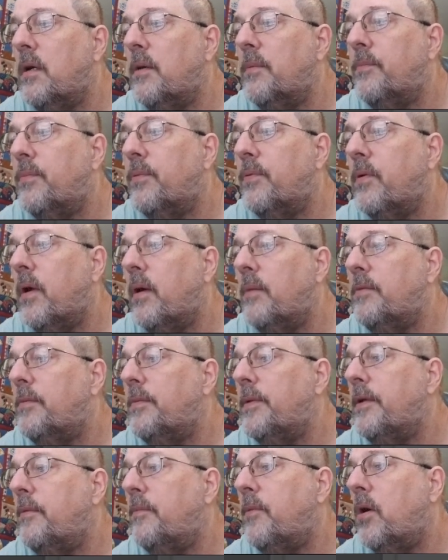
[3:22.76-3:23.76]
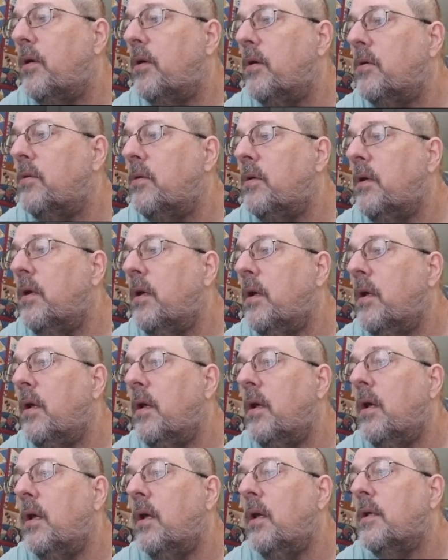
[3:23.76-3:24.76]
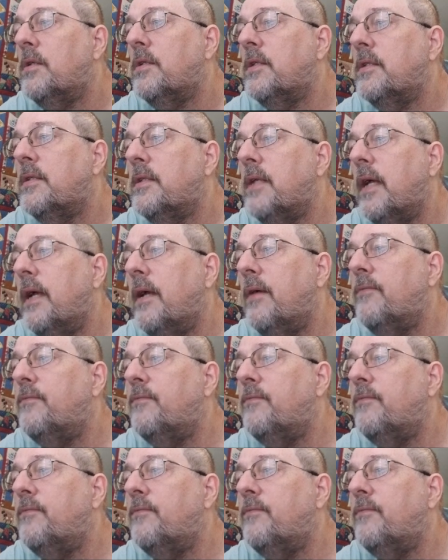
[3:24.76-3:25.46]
probably tomorrow, since I have